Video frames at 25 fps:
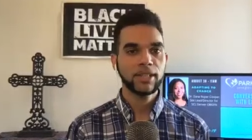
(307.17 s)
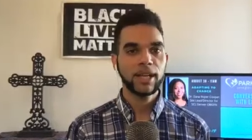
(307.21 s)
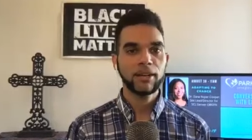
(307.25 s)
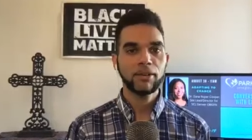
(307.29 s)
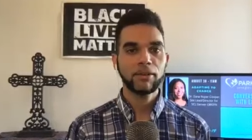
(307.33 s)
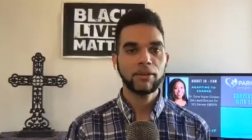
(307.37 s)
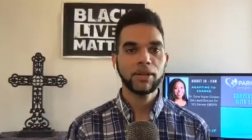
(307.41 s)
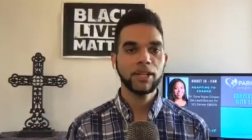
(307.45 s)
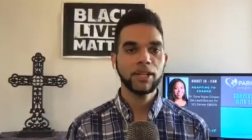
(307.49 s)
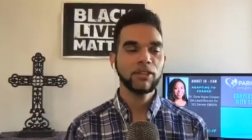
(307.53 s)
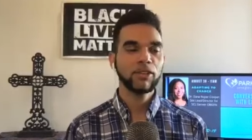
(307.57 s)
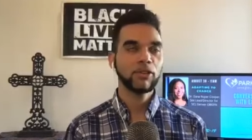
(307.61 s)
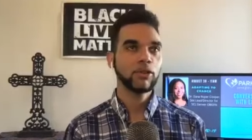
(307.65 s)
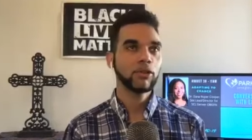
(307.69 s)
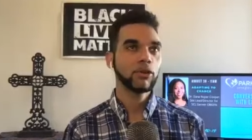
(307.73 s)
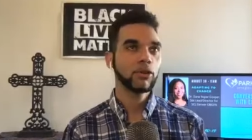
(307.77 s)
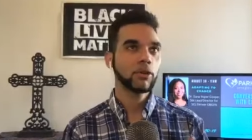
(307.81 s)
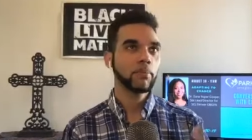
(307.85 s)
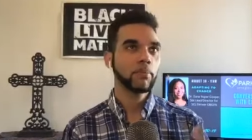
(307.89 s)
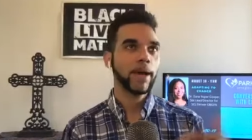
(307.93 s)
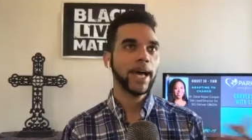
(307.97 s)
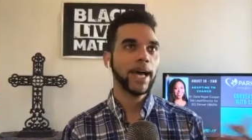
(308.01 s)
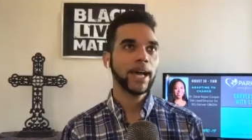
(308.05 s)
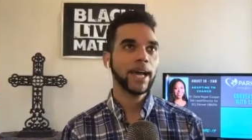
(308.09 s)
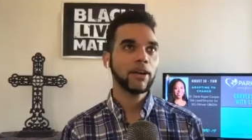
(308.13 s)
How can you
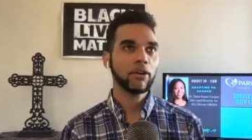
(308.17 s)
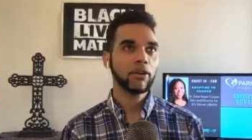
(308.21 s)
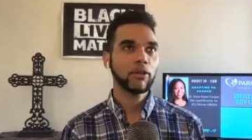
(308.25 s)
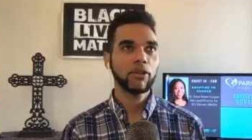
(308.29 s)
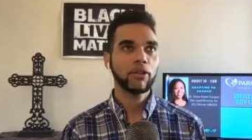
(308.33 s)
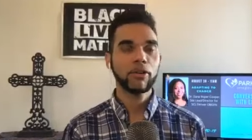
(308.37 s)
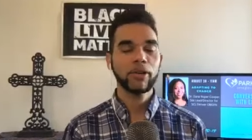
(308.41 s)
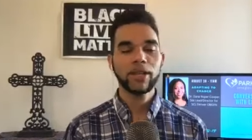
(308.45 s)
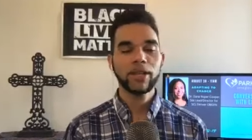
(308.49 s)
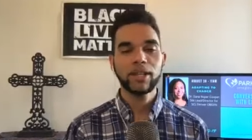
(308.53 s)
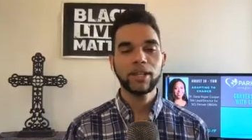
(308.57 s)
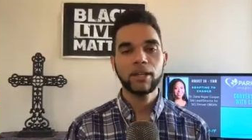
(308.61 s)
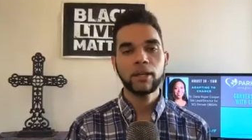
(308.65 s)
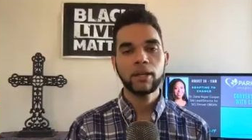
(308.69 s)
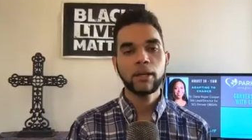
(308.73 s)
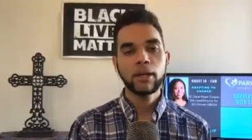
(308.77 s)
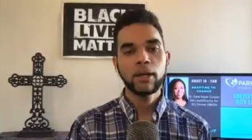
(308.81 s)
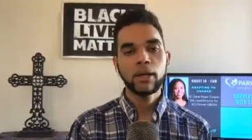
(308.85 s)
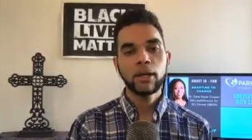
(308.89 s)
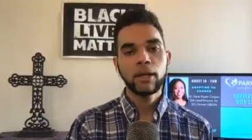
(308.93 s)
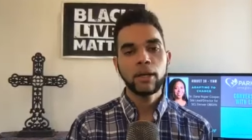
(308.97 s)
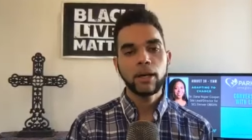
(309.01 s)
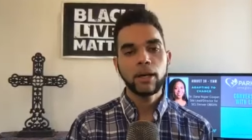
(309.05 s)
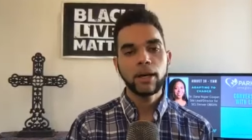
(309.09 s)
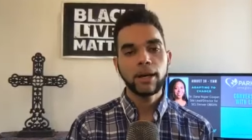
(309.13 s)
look back? Are there any
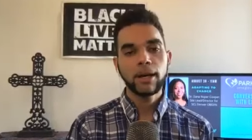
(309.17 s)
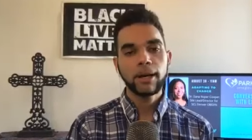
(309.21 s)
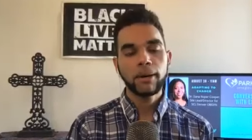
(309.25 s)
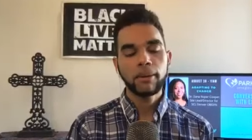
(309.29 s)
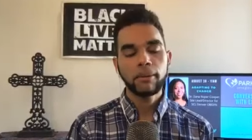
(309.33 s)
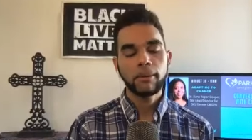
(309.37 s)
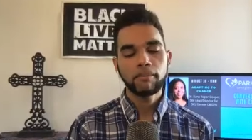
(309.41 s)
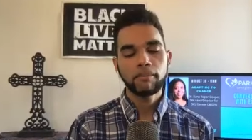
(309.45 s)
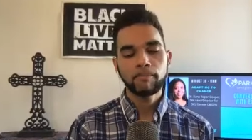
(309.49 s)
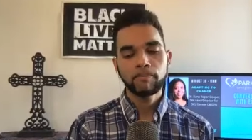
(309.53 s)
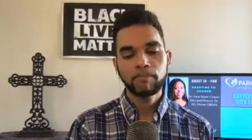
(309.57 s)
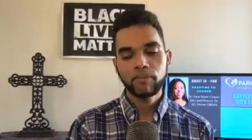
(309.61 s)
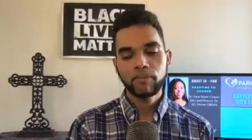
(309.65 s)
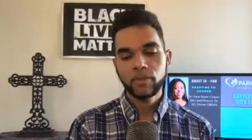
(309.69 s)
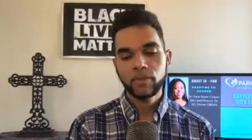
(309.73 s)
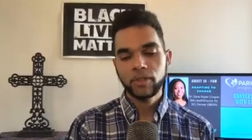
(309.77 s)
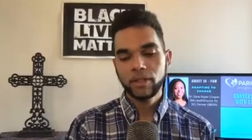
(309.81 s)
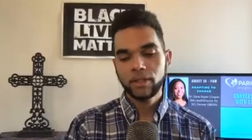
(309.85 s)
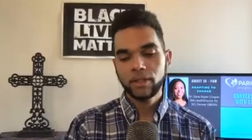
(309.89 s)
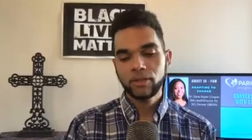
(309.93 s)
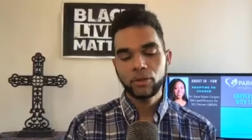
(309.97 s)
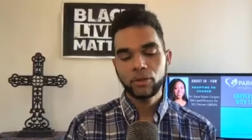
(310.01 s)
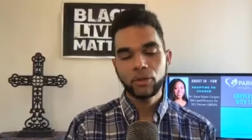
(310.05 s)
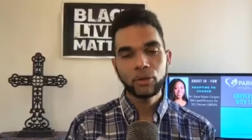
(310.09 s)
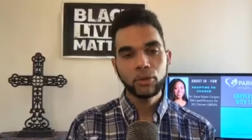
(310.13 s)
um,
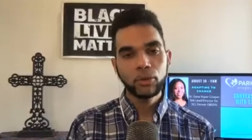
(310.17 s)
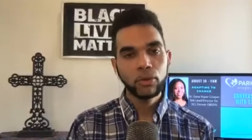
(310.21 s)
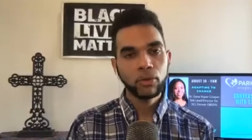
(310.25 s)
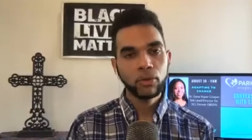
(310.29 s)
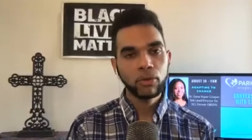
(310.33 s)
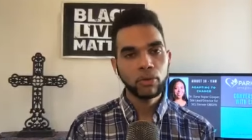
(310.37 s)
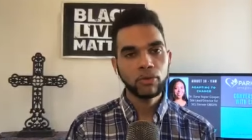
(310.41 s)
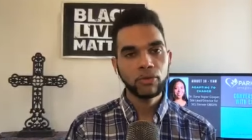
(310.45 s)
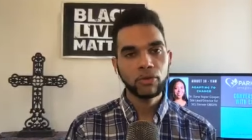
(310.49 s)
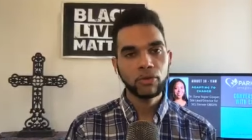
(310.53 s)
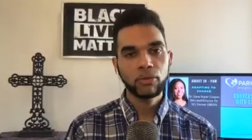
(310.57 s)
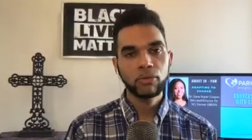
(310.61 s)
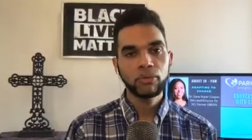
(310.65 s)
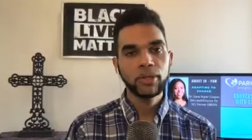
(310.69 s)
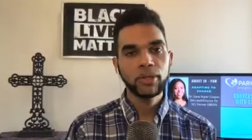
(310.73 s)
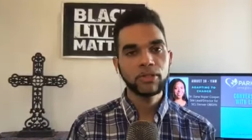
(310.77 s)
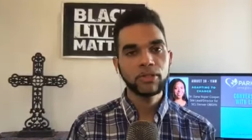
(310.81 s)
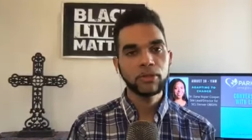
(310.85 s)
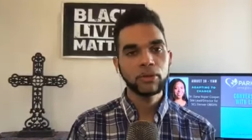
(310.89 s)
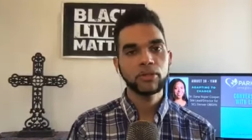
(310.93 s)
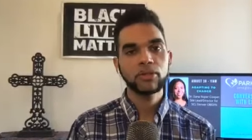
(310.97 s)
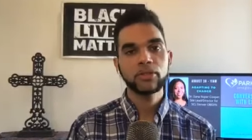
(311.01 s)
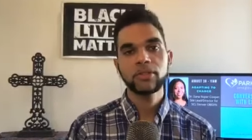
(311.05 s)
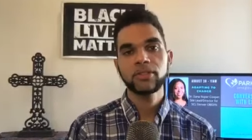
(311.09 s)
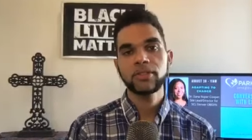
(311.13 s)
tools or
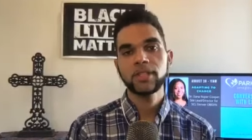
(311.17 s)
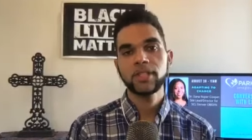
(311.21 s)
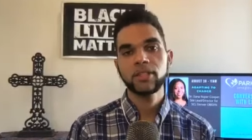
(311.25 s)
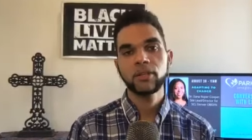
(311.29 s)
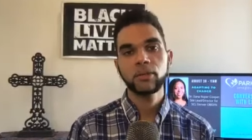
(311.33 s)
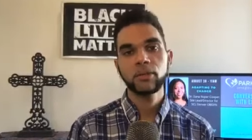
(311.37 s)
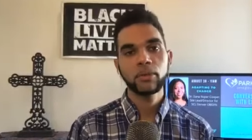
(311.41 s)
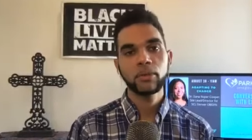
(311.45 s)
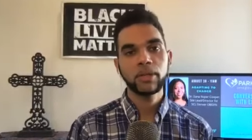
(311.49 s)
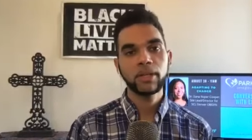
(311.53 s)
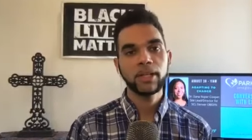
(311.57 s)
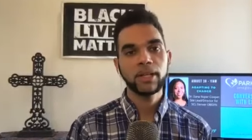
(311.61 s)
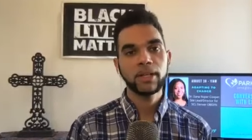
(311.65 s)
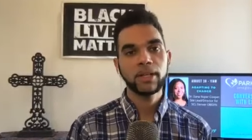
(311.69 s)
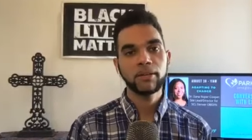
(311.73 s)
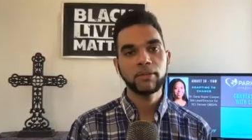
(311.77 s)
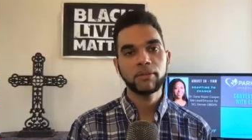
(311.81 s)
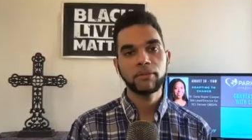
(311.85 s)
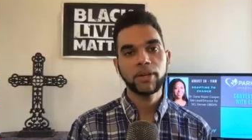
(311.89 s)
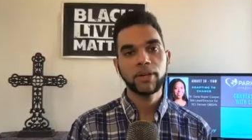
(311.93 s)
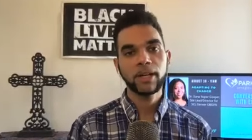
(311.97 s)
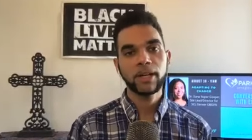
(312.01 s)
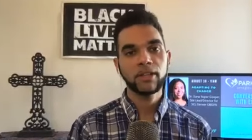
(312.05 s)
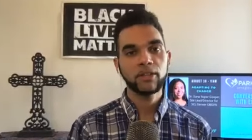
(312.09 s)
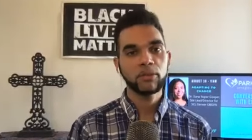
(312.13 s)
resources that you would
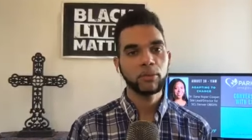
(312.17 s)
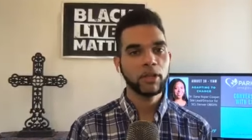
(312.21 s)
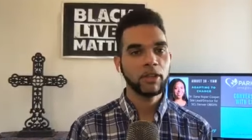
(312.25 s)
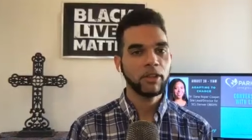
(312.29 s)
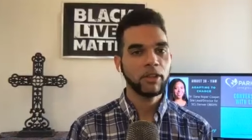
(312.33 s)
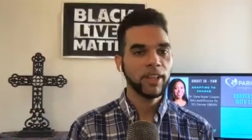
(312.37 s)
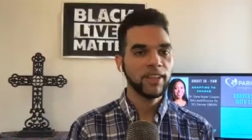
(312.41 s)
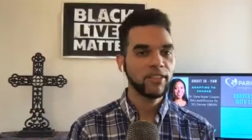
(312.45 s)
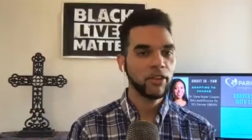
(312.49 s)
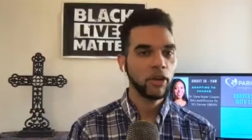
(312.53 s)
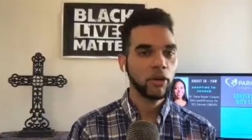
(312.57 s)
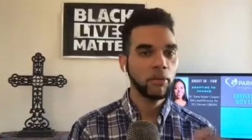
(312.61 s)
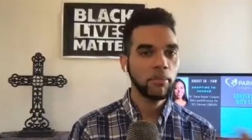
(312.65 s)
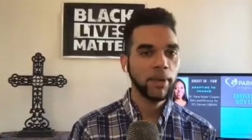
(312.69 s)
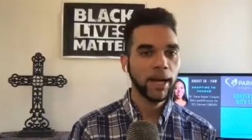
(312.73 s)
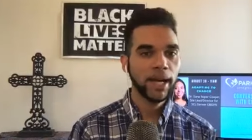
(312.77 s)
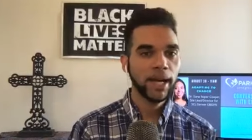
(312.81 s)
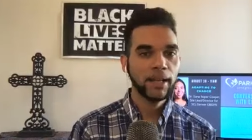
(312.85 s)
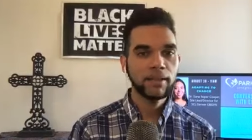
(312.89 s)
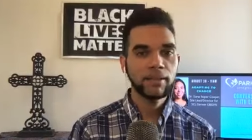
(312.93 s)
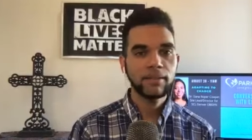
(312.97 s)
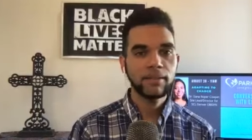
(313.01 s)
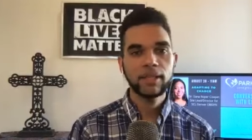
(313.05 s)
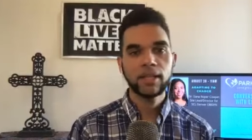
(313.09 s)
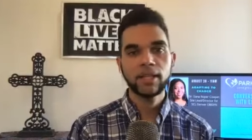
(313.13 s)
give us, whether that's our
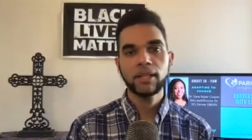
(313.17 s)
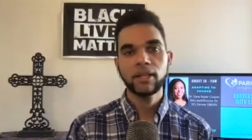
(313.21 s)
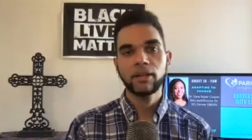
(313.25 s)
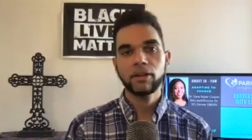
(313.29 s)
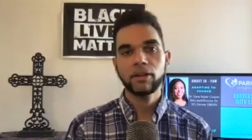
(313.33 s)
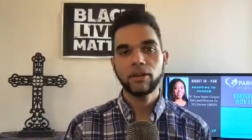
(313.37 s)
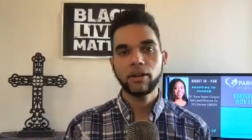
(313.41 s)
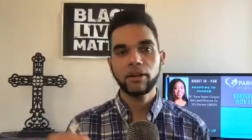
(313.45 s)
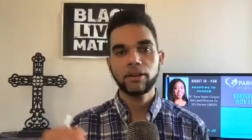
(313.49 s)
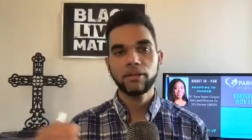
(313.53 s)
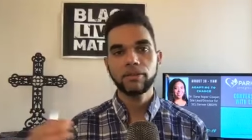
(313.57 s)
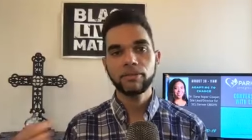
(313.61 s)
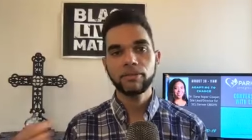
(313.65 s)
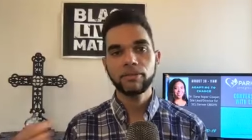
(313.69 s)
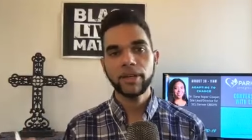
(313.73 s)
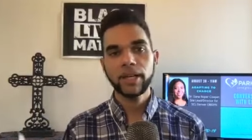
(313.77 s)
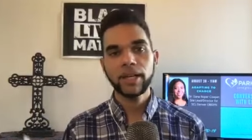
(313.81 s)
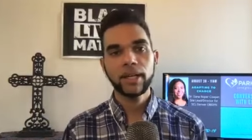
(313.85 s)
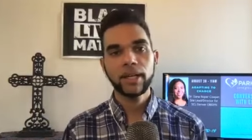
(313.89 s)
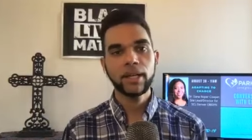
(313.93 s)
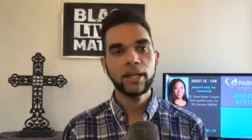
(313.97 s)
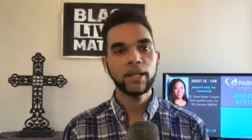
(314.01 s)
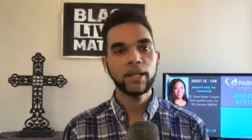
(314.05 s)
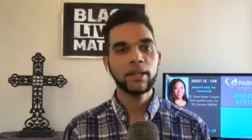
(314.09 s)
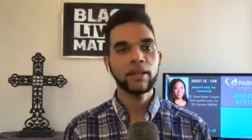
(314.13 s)
mindset or our
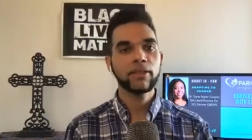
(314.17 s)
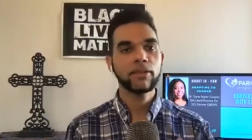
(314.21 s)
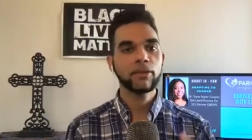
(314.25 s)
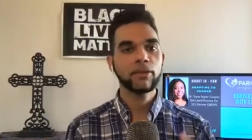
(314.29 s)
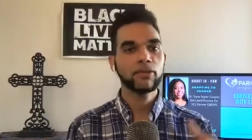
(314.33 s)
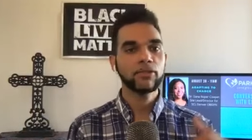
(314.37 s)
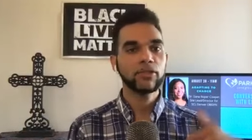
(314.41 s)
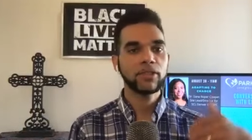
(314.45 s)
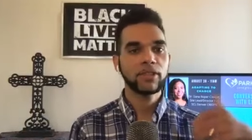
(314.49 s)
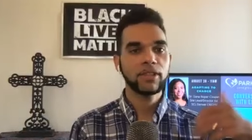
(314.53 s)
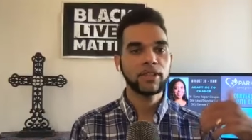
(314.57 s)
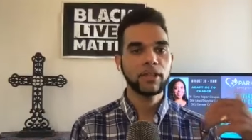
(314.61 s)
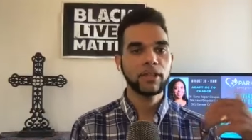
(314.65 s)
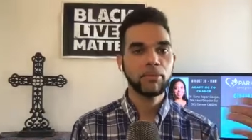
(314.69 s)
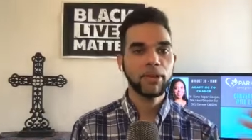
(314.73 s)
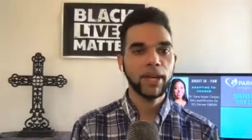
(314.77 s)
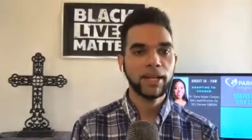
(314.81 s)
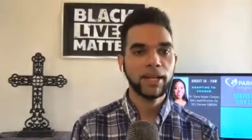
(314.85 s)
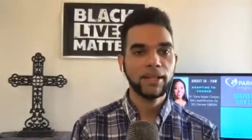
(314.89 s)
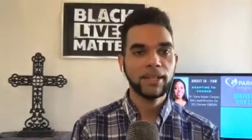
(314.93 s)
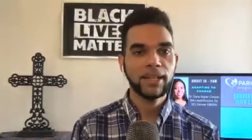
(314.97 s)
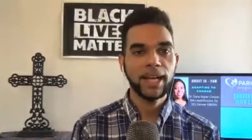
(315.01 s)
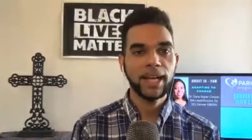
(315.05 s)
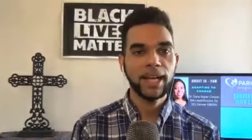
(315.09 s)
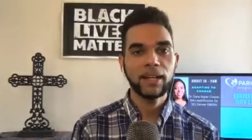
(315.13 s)
faith or just the
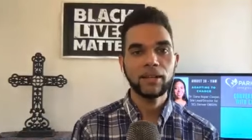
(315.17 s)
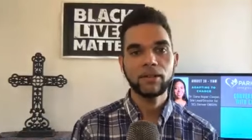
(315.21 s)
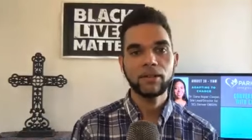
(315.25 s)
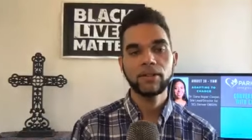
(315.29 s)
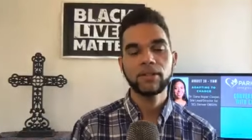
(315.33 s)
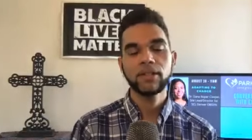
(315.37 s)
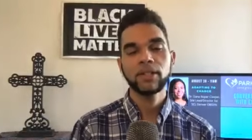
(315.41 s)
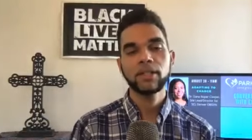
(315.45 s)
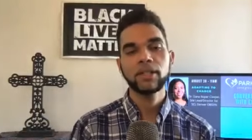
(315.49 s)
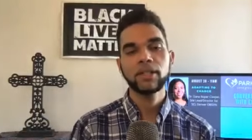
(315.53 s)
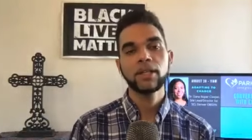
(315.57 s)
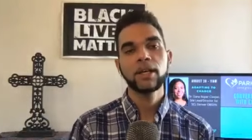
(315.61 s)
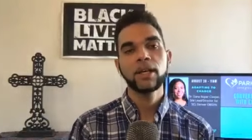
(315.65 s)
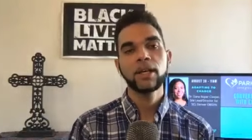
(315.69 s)
practicality?